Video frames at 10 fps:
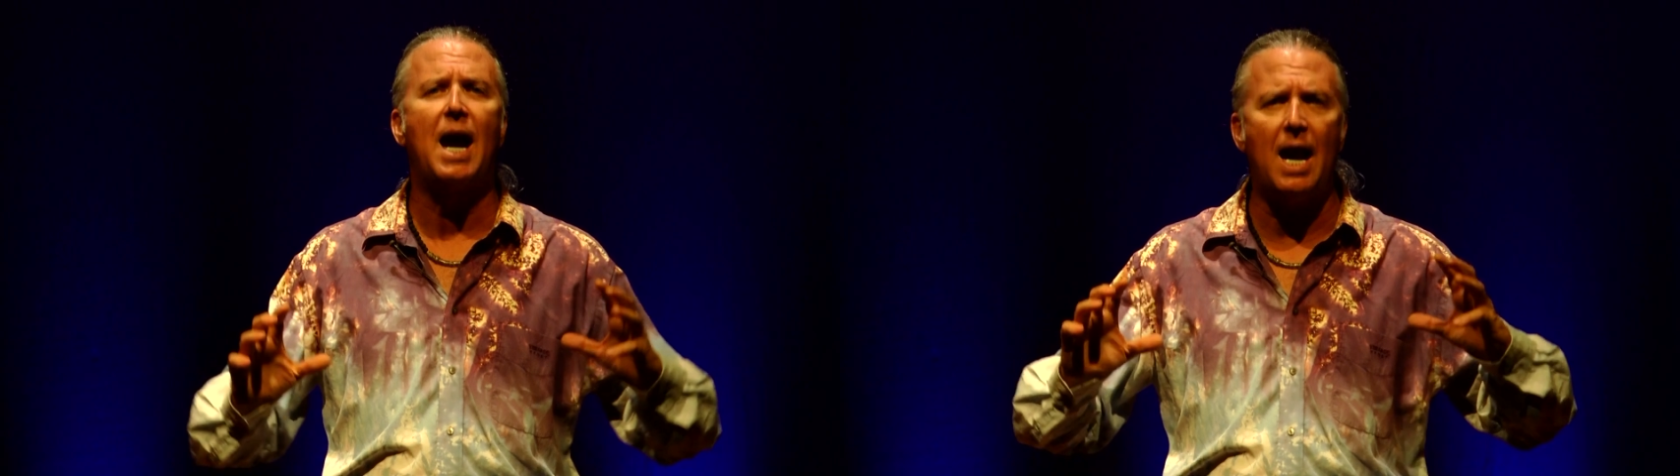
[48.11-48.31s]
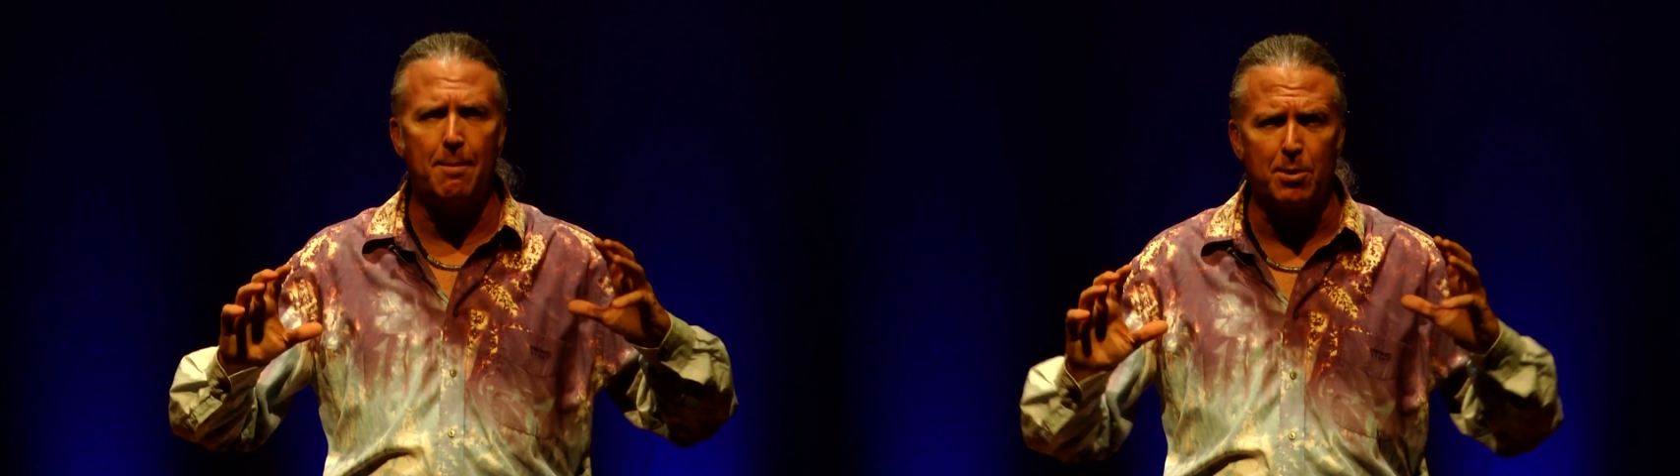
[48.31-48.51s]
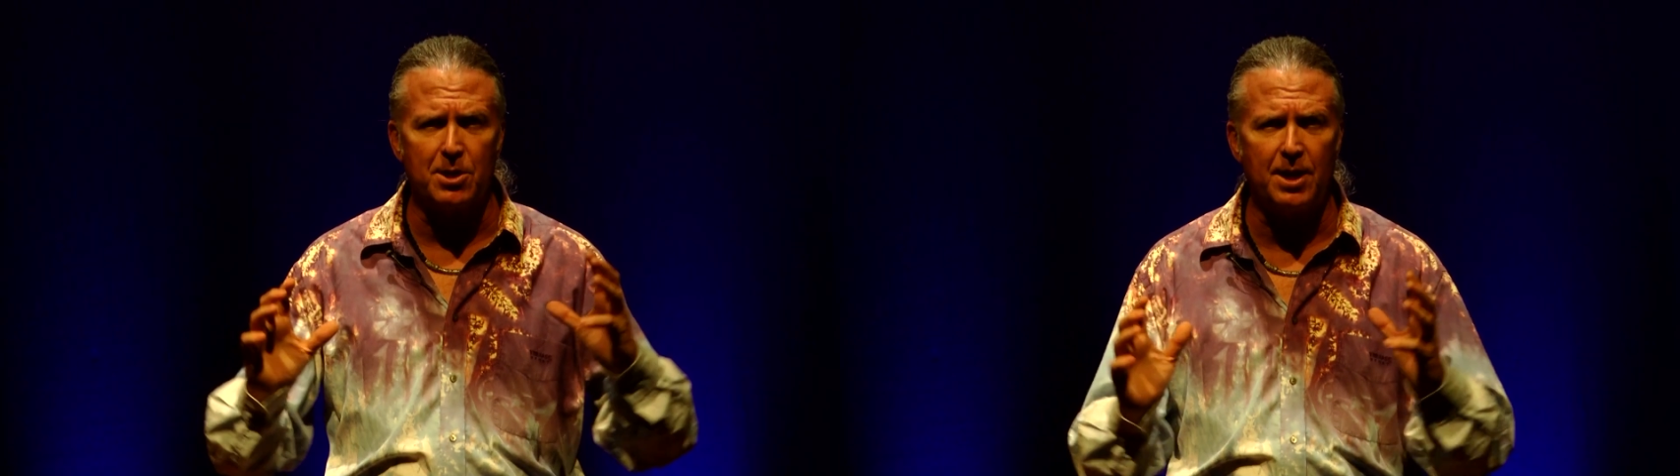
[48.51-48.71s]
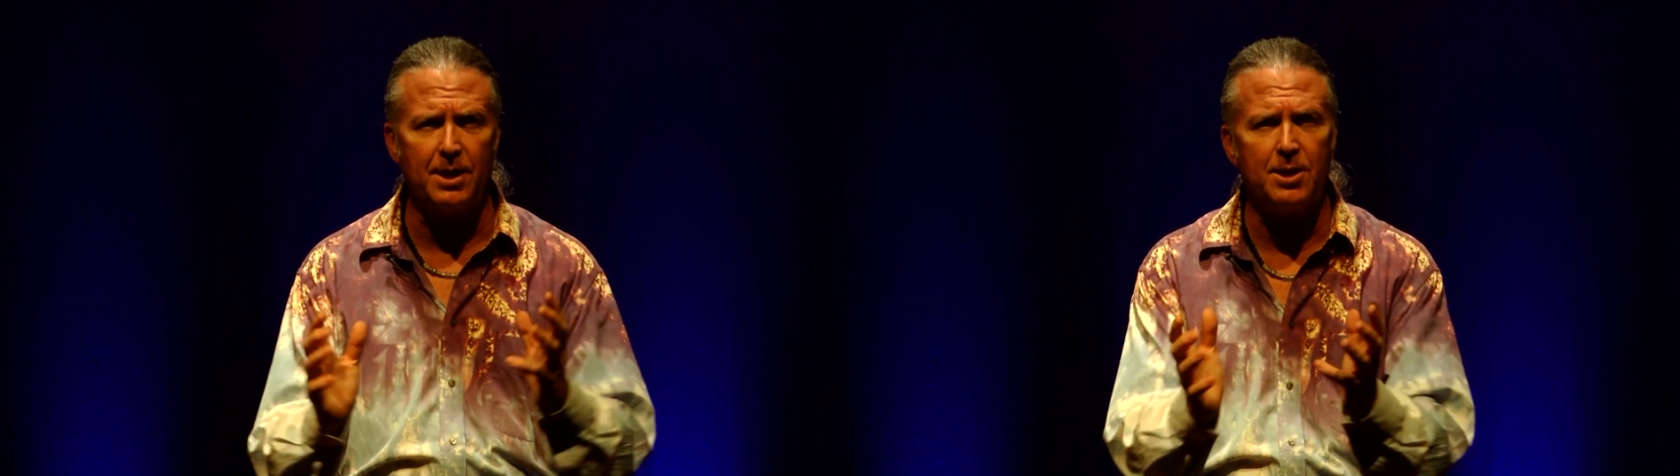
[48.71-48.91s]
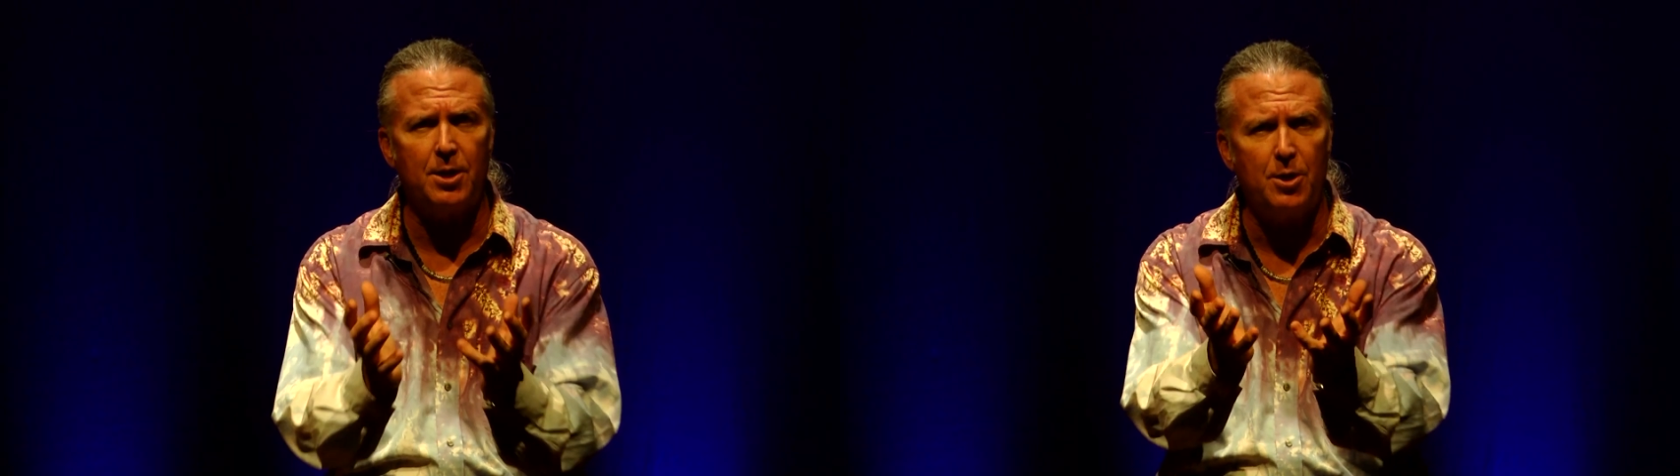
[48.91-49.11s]
and present
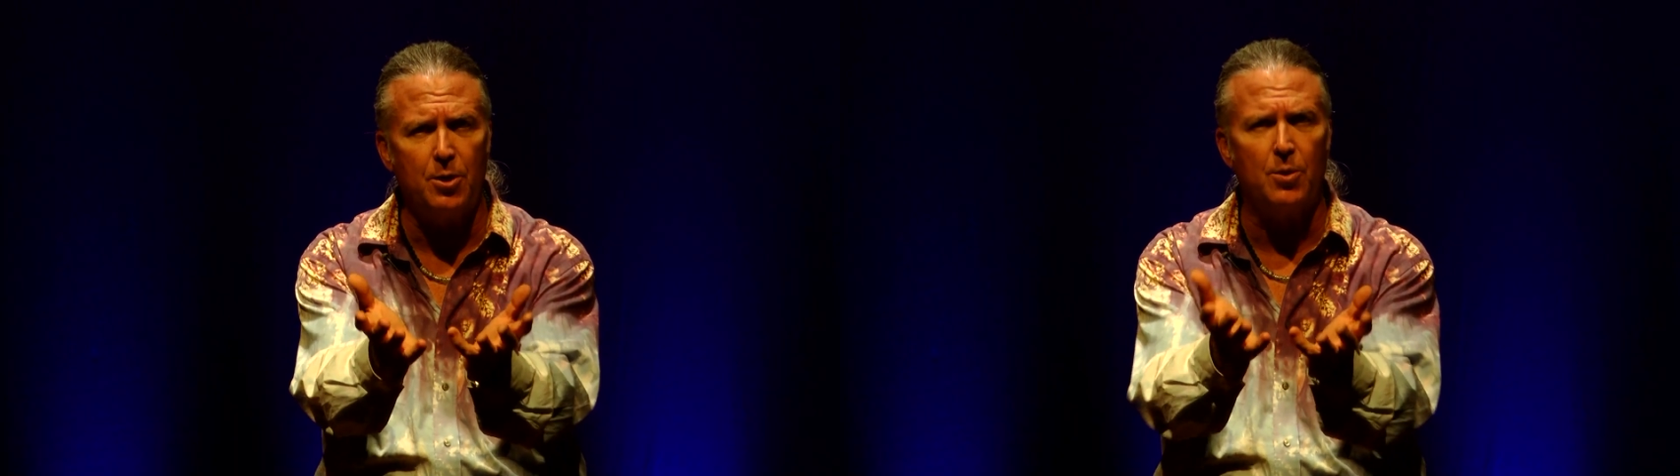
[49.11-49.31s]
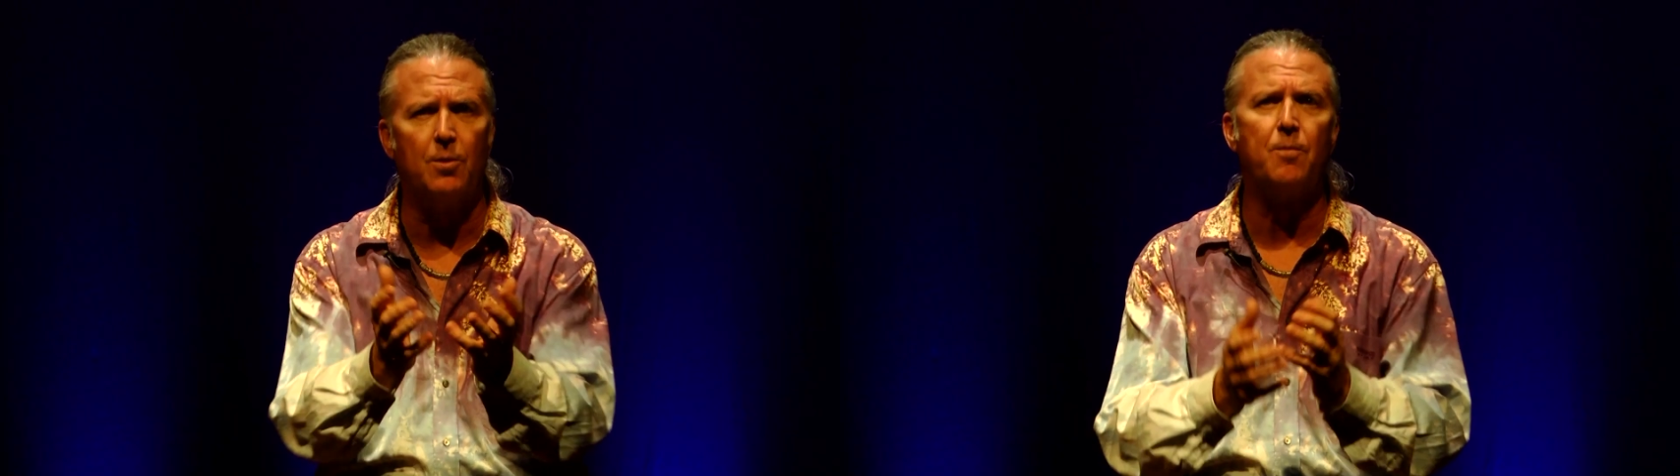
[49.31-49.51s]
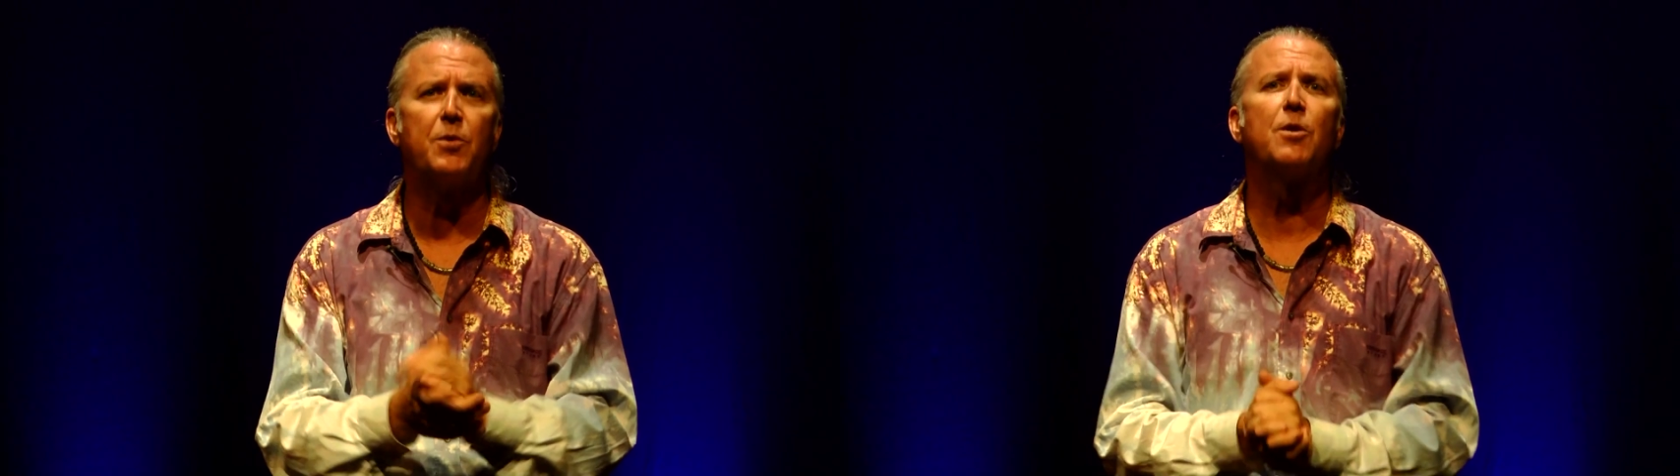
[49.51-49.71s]
it to you